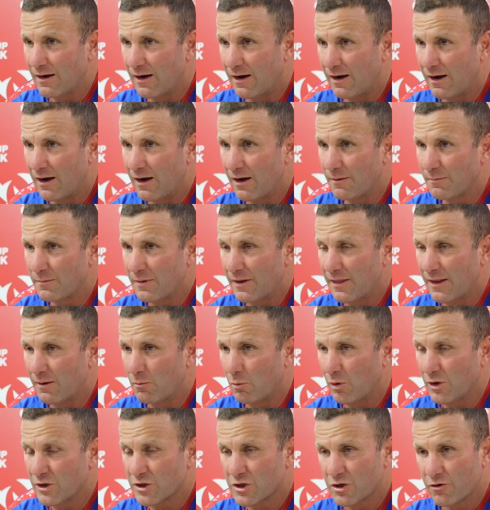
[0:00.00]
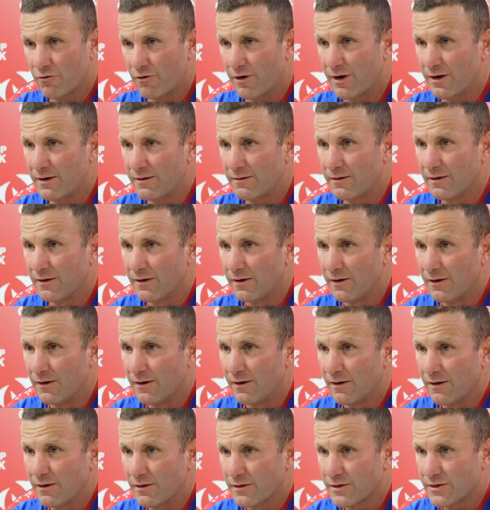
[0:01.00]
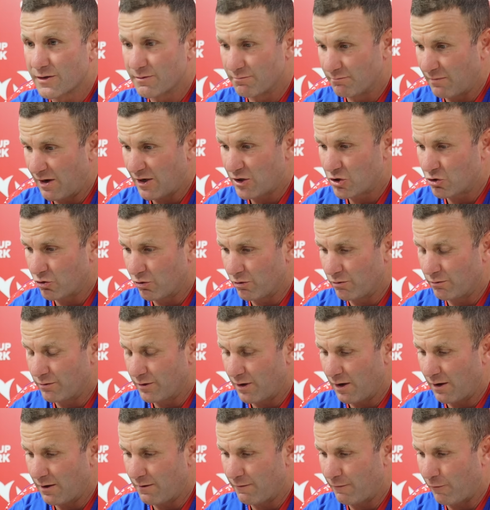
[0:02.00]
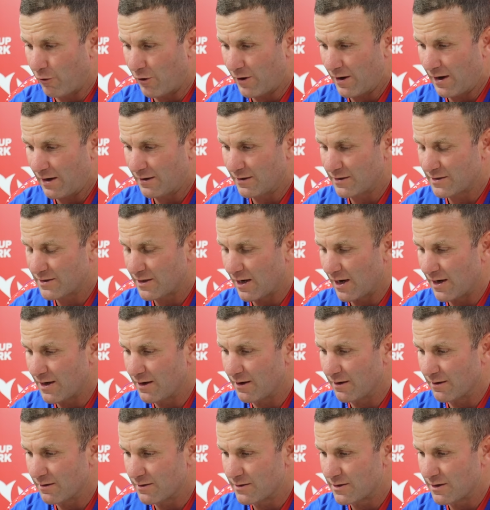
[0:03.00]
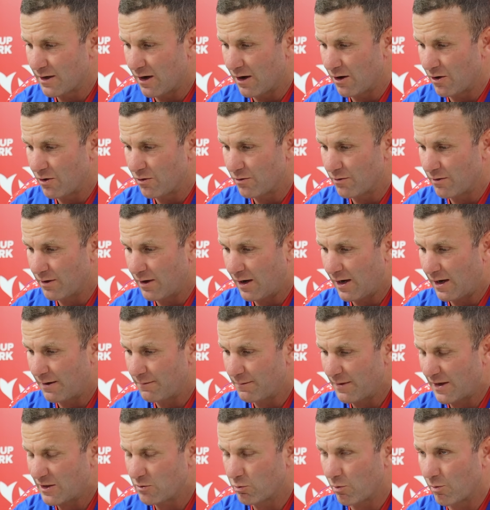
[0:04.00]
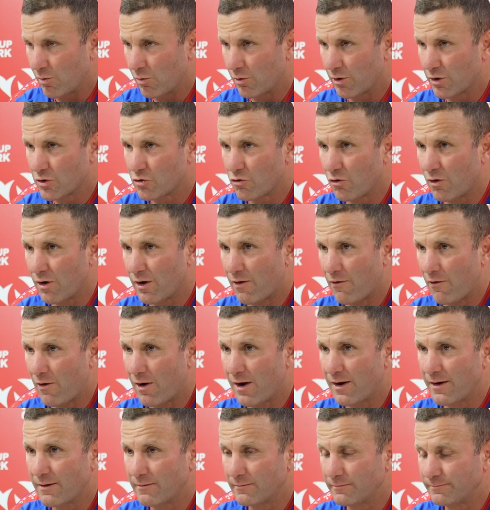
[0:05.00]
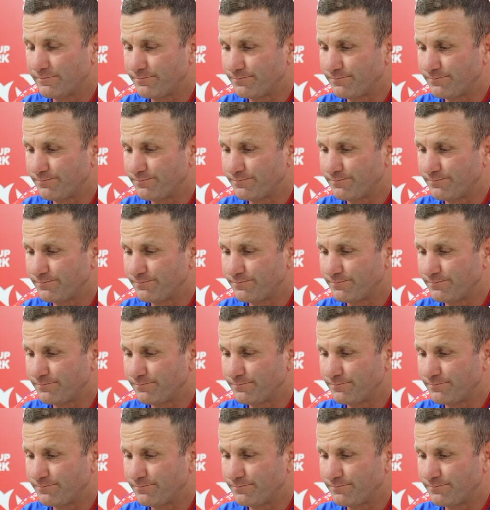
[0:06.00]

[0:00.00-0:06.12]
and then once you're in, make sure you fight hard to stay in it. So that's what we want to try and create.